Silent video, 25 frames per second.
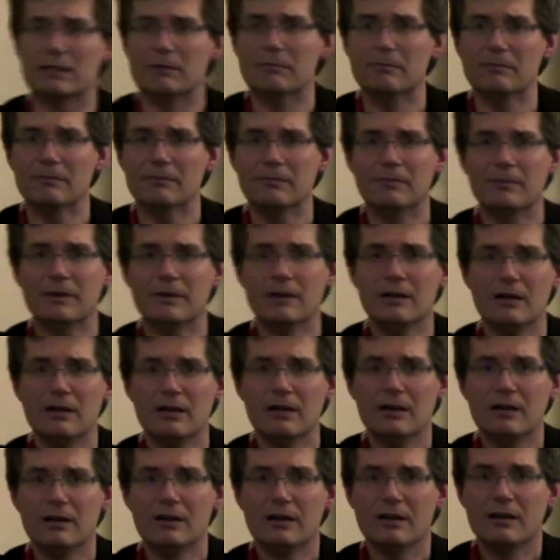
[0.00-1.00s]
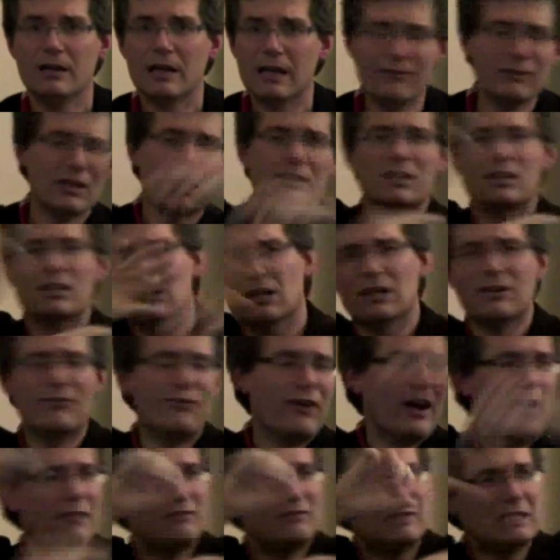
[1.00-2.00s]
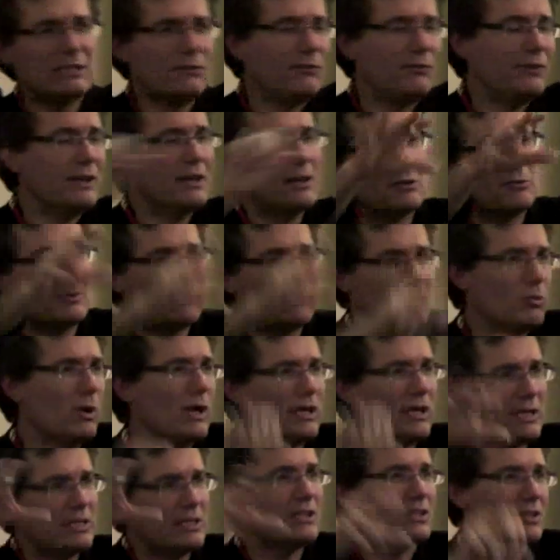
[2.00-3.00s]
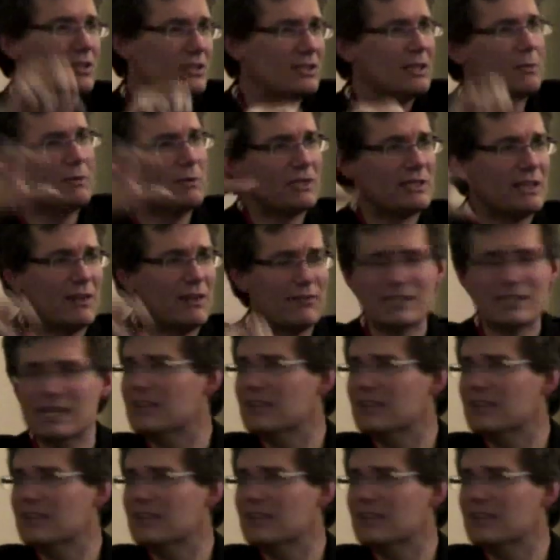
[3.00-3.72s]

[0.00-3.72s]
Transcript: sort them, even though the 35 is interfering with what you just did with the